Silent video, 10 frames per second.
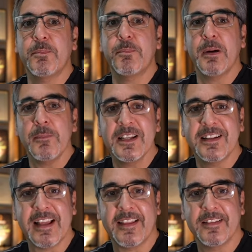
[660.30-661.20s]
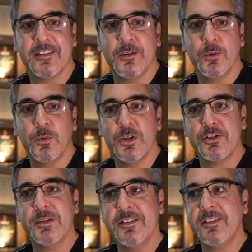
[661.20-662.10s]
public land,
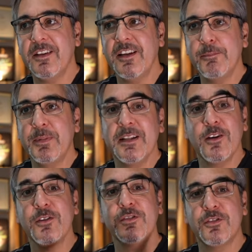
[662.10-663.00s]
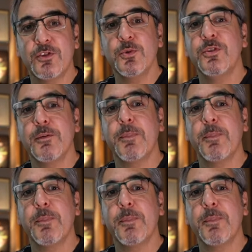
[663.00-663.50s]
which means it belongs to the